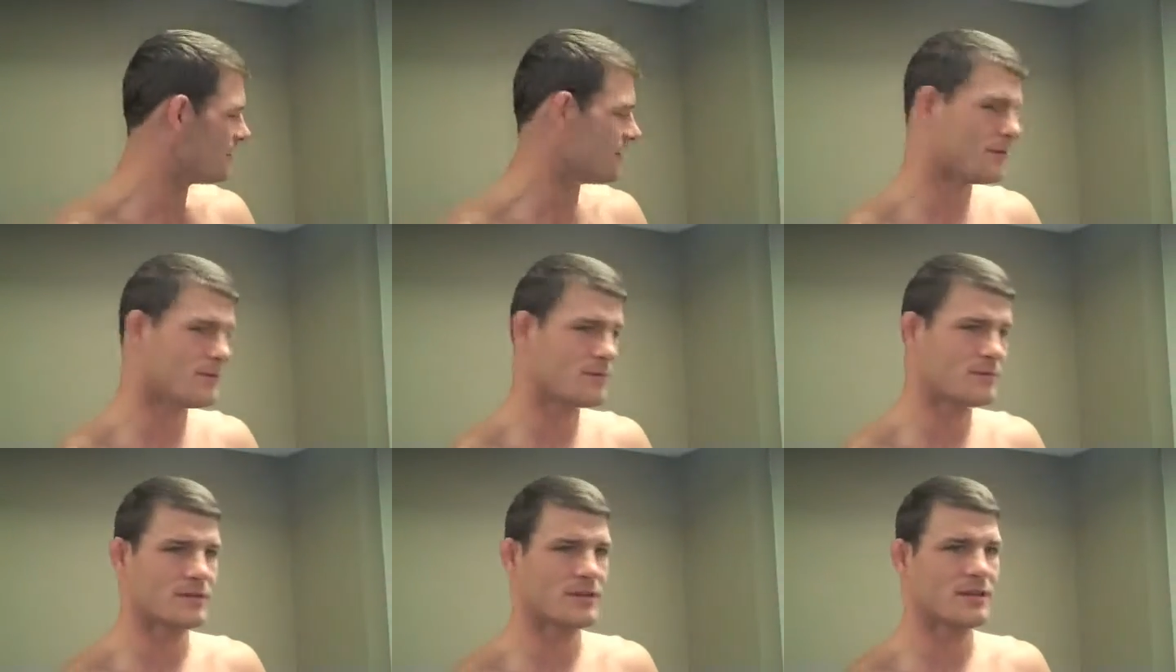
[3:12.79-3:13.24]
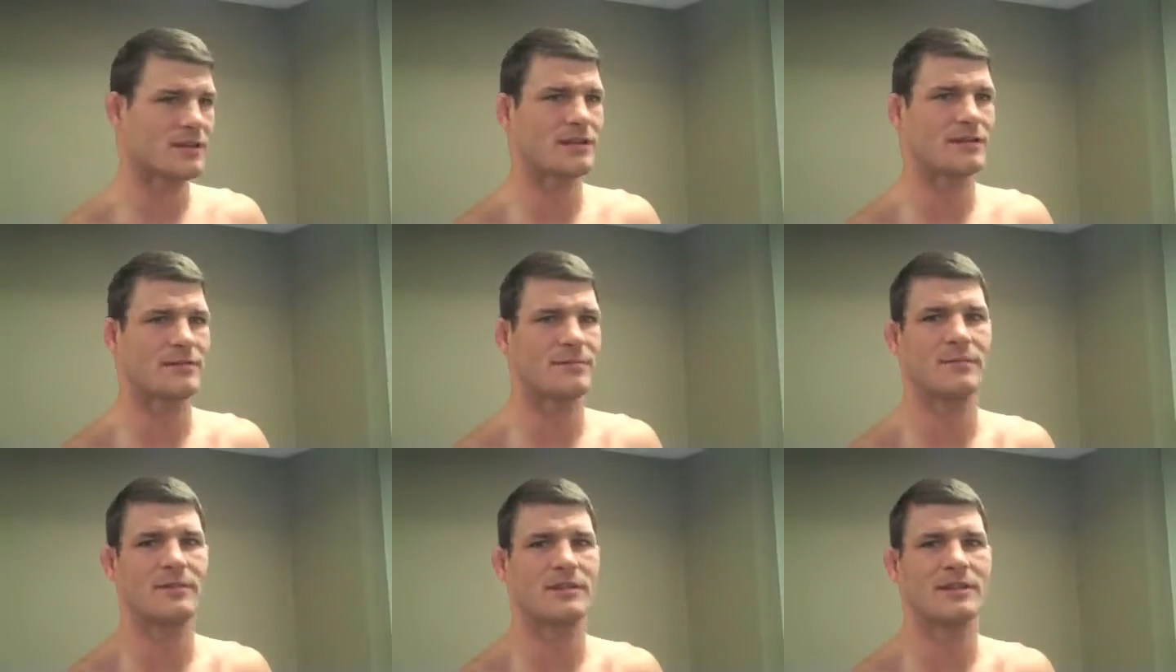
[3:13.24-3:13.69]
there was a
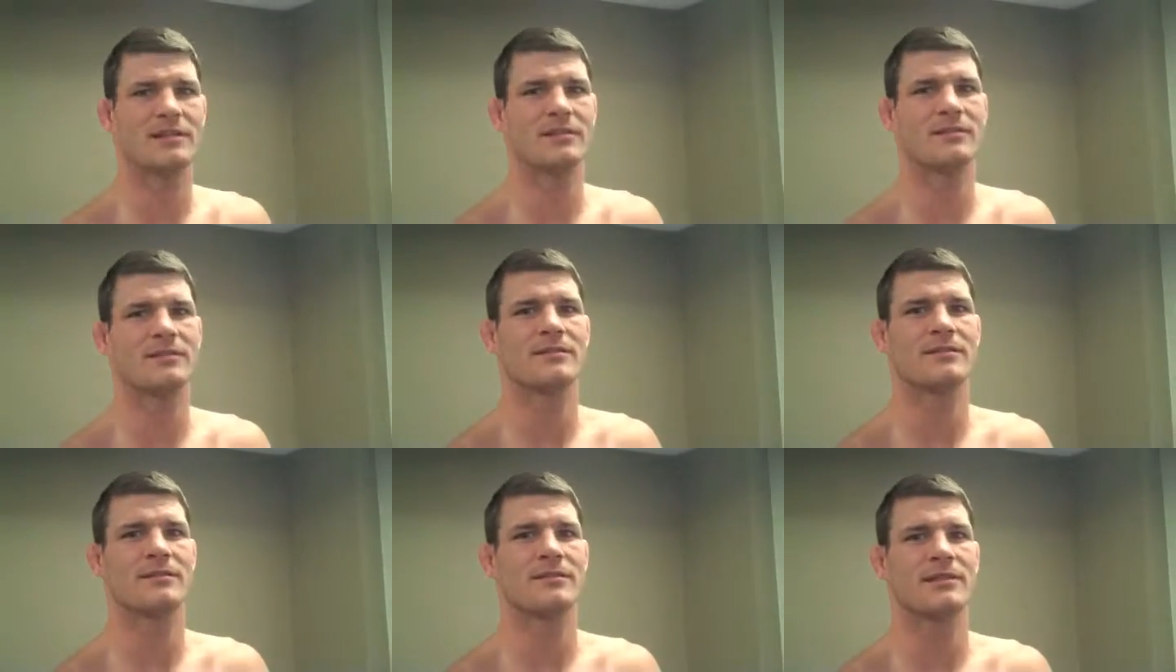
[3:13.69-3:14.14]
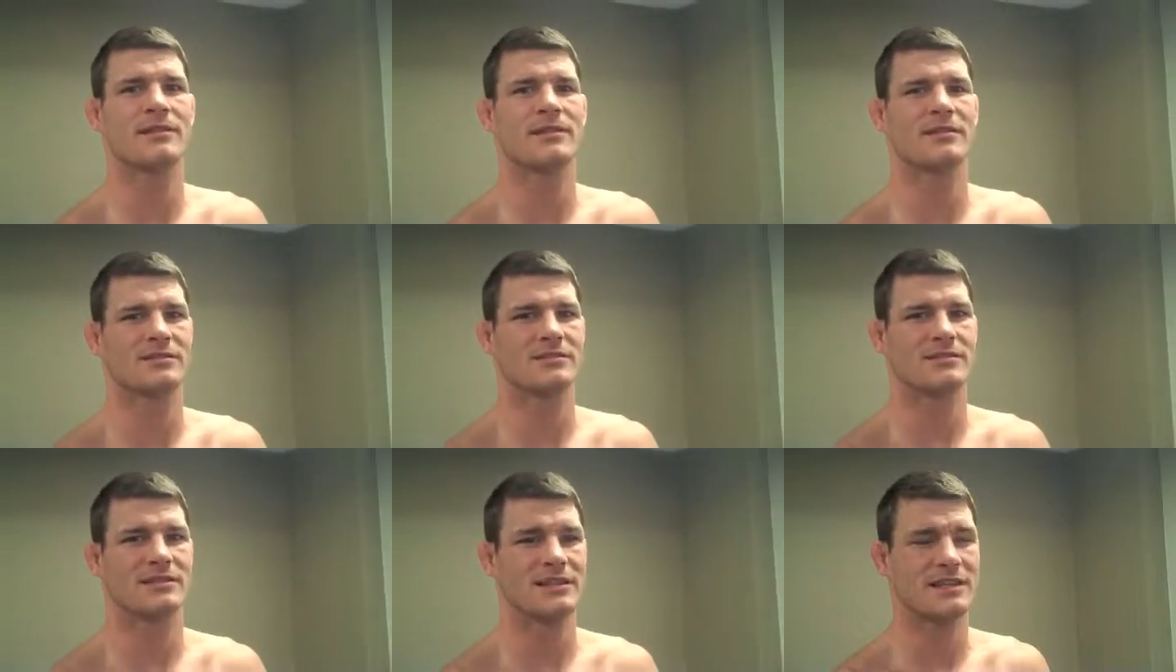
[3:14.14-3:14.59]
little
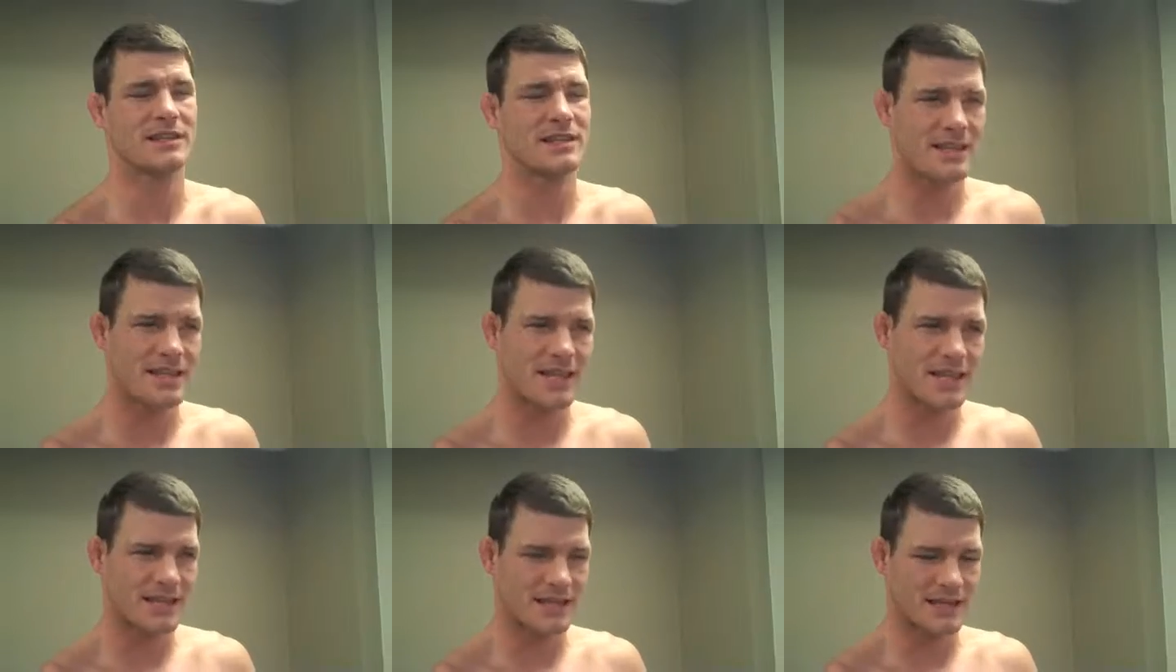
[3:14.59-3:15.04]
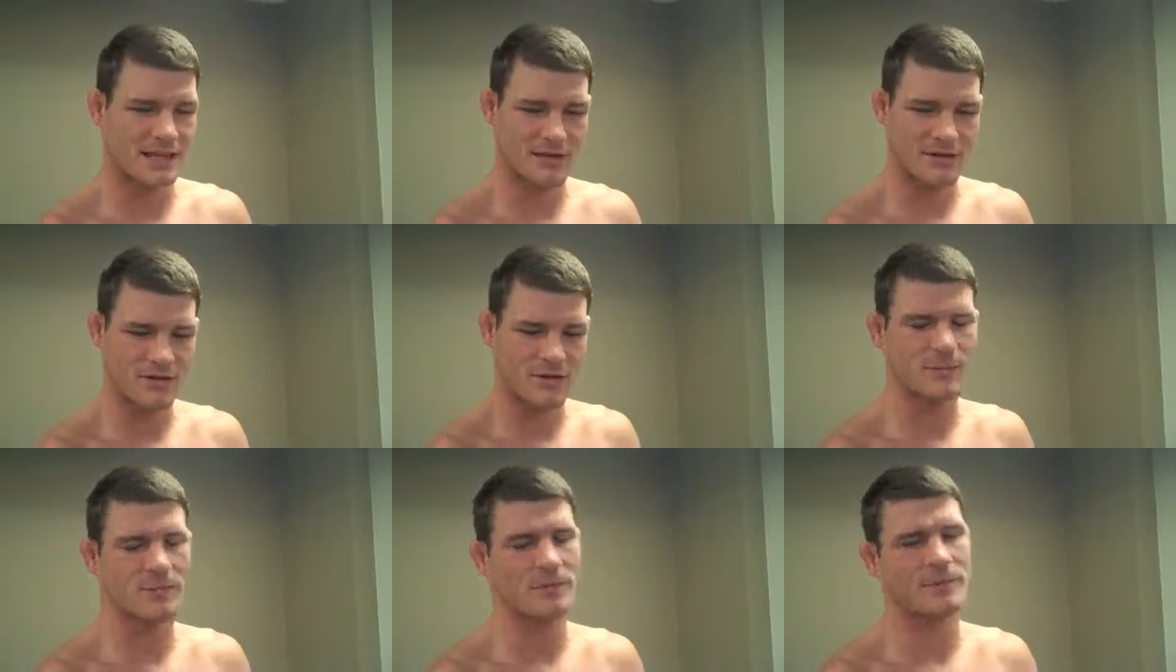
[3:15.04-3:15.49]
sneaky,
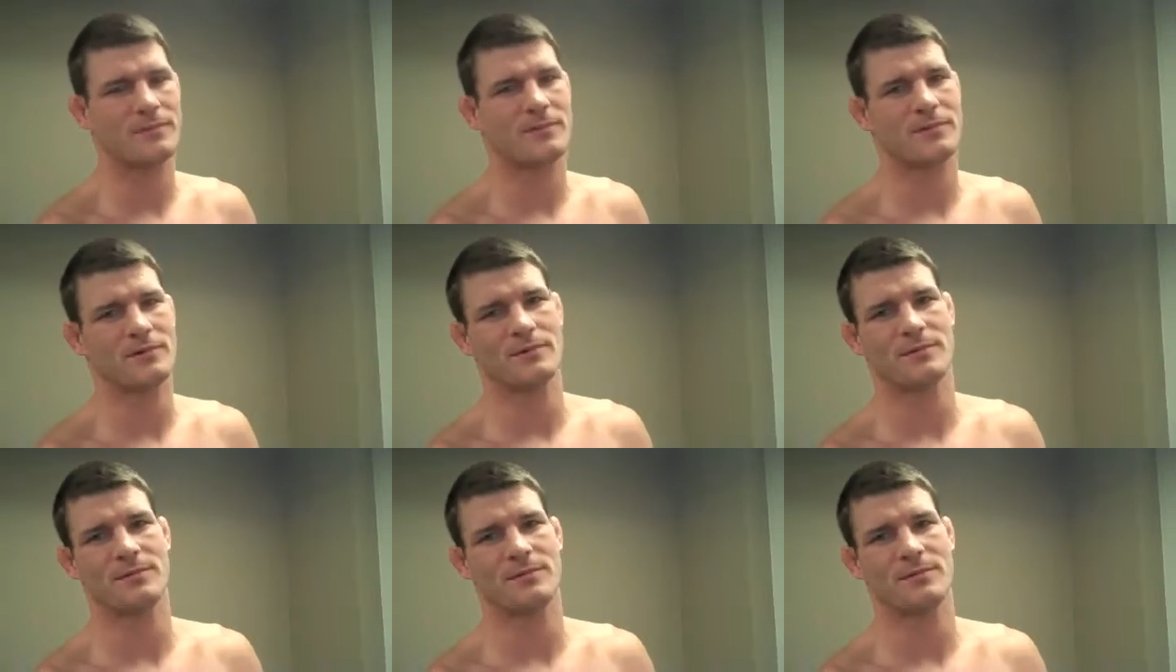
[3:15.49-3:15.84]
couple of